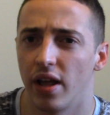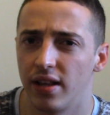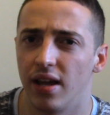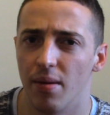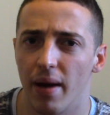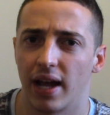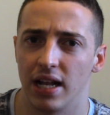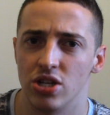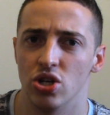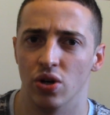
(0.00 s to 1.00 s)
to get back
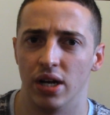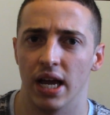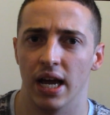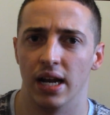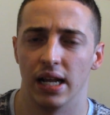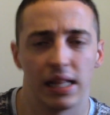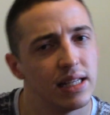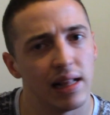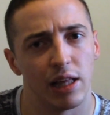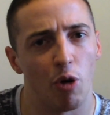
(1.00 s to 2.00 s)
into again, just
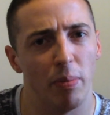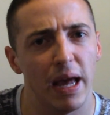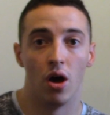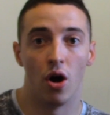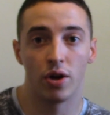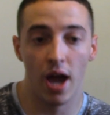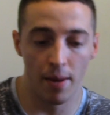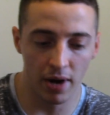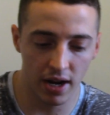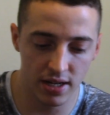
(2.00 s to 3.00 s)
a little bit. Okay, I'm
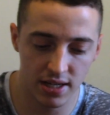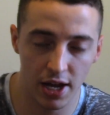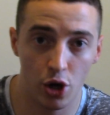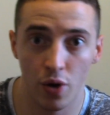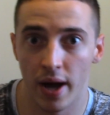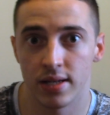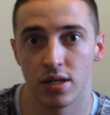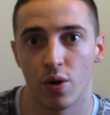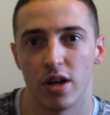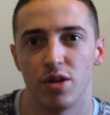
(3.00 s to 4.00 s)
not gonna say who asked this
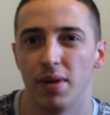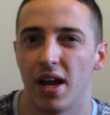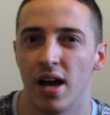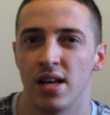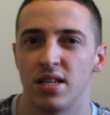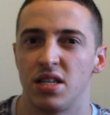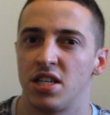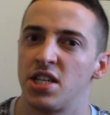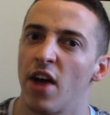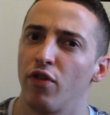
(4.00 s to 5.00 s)
question because
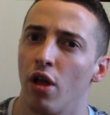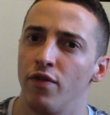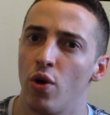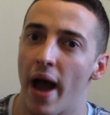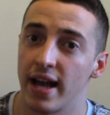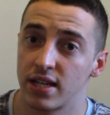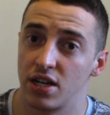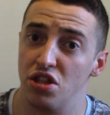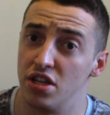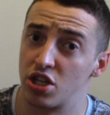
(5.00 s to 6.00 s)
several of you asked this